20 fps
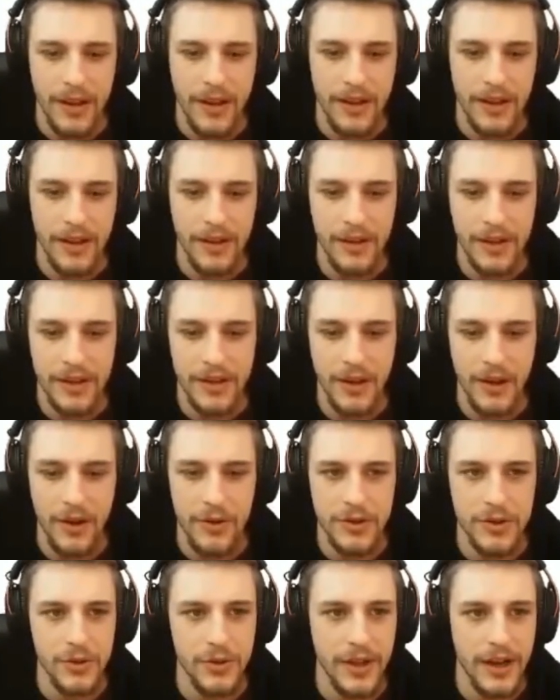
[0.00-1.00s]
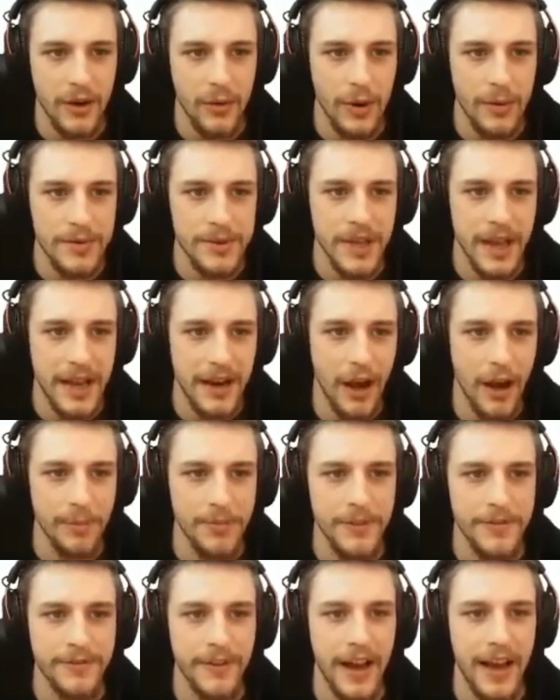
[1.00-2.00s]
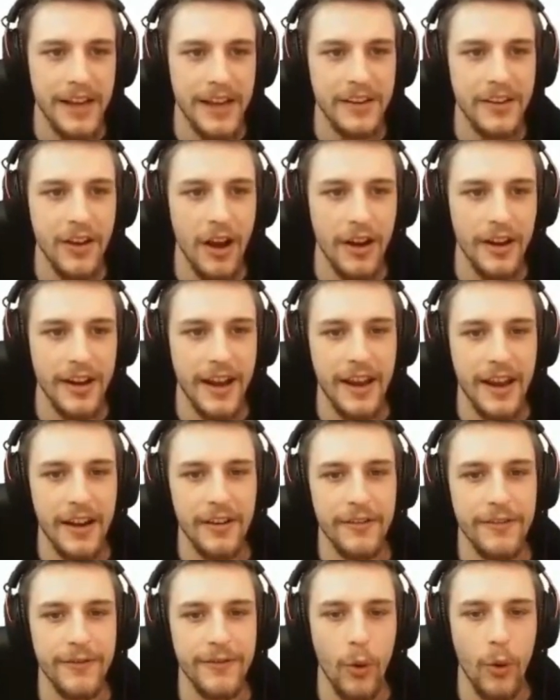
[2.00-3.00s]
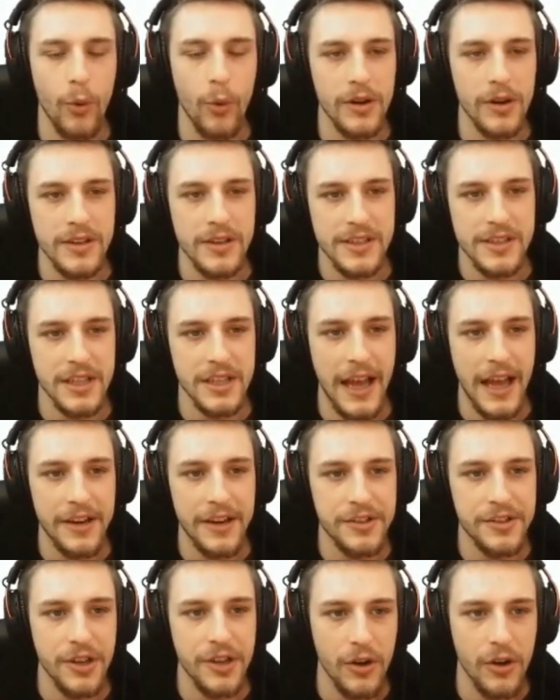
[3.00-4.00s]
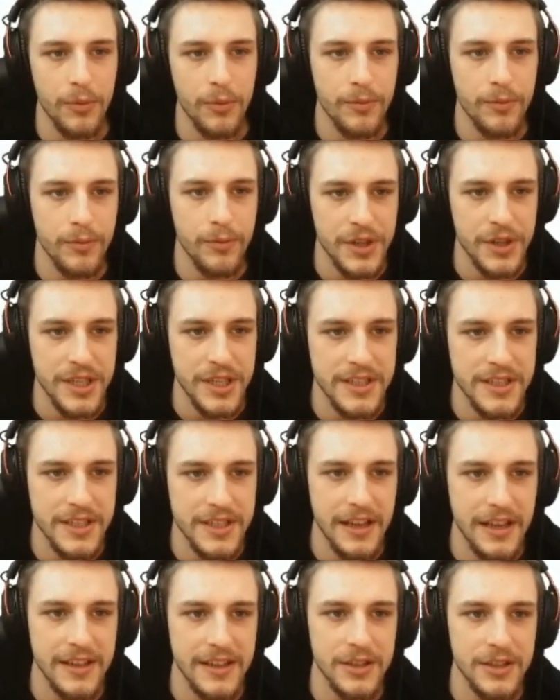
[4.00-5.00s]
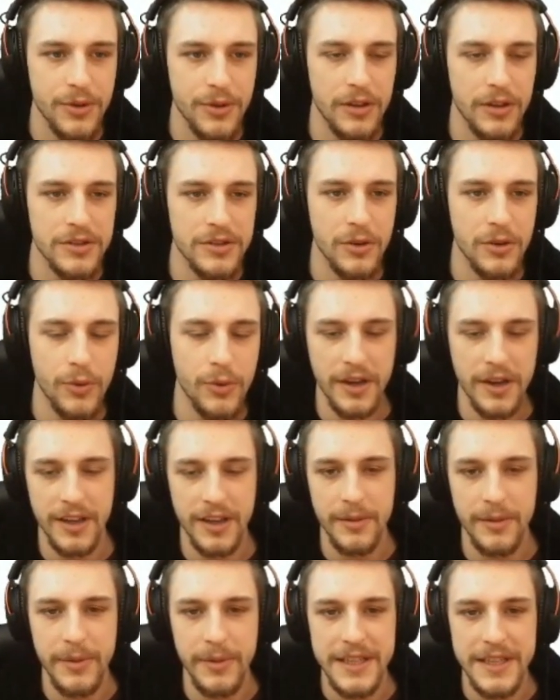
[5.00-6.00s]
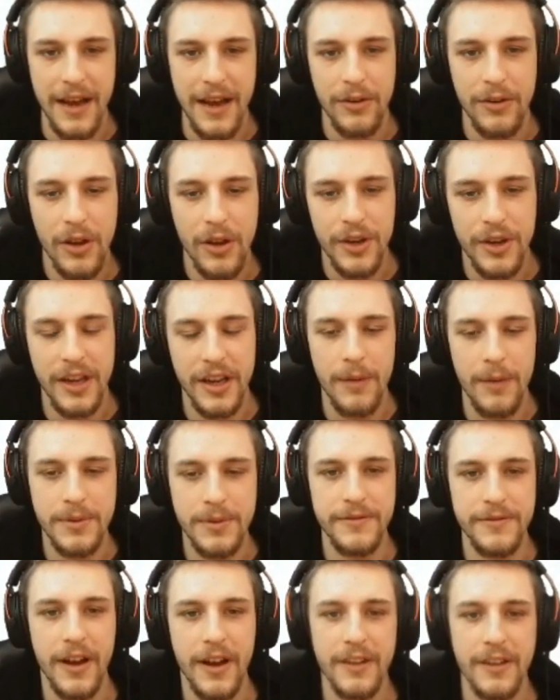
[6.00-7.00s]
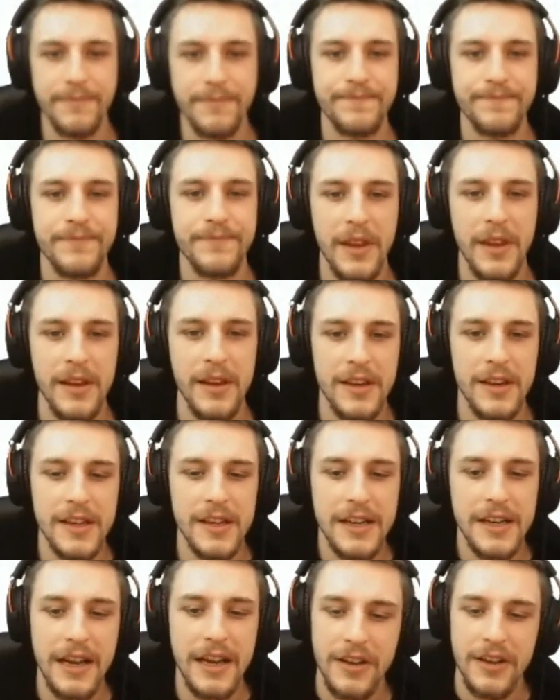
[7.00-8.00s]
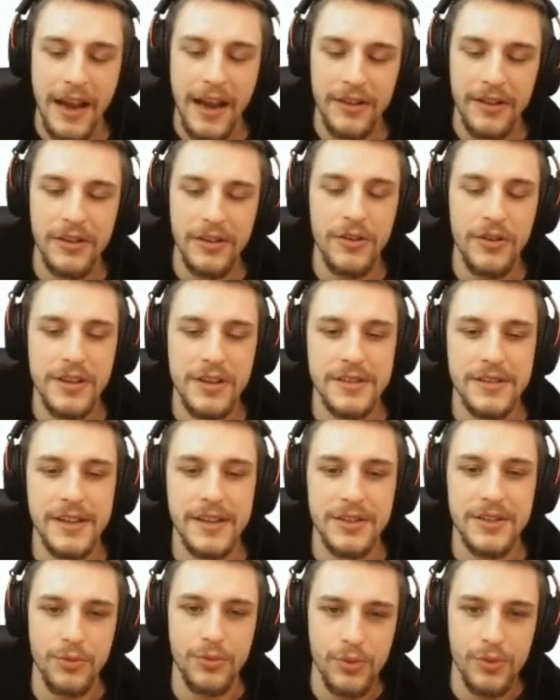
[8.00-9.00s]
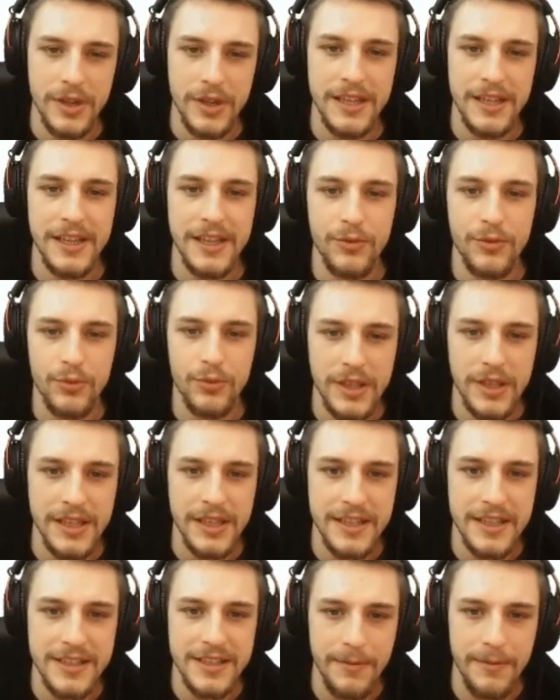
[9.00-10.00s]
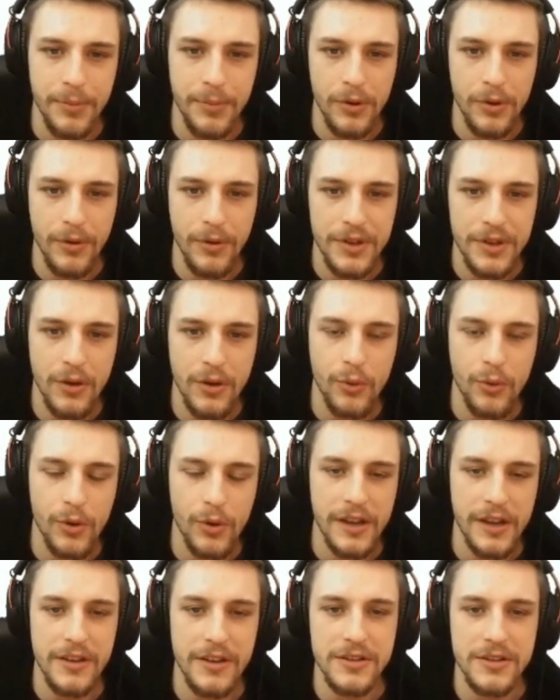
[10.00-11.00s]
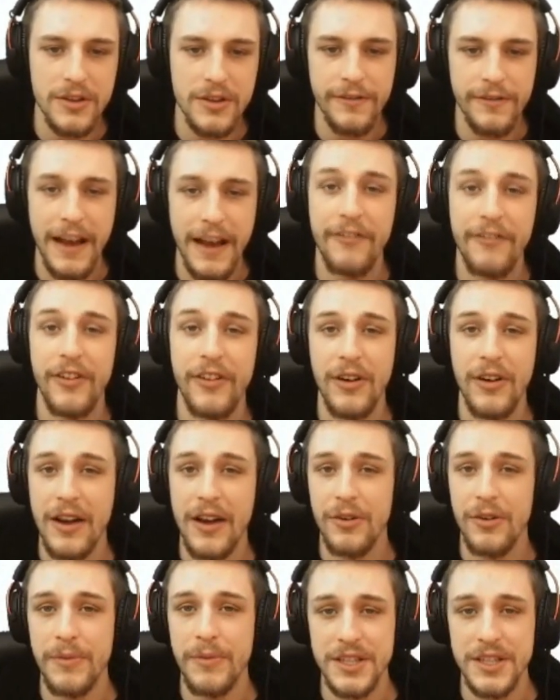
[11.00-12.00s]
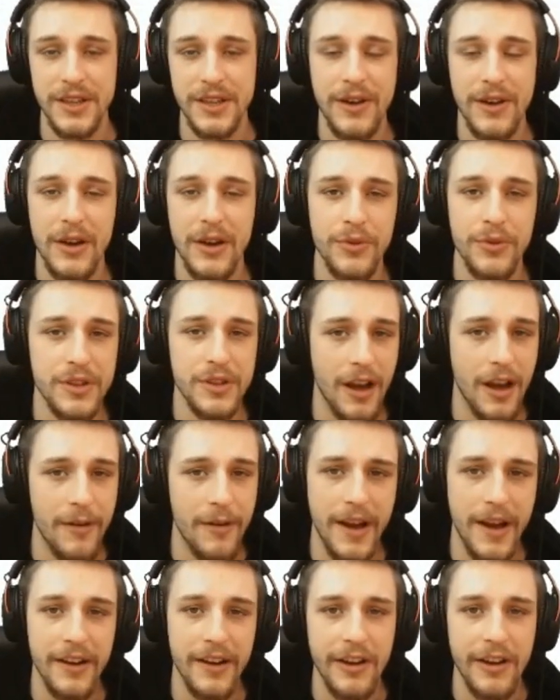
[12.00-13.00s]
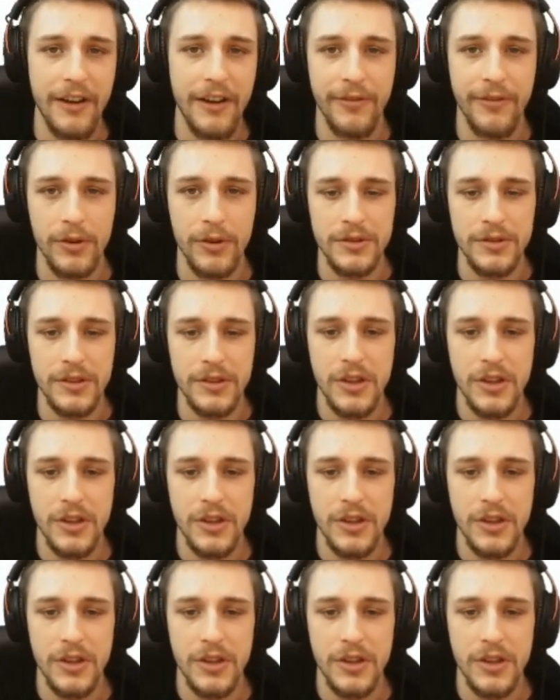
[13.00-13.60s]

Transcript: you can go to their website, optifine.net forward slash home, which incidentally is also where you're going to be downloading Optifine. Now to download this, it's really, really simple. And don't worry, there's no faffing around or messing around with .minecraft folders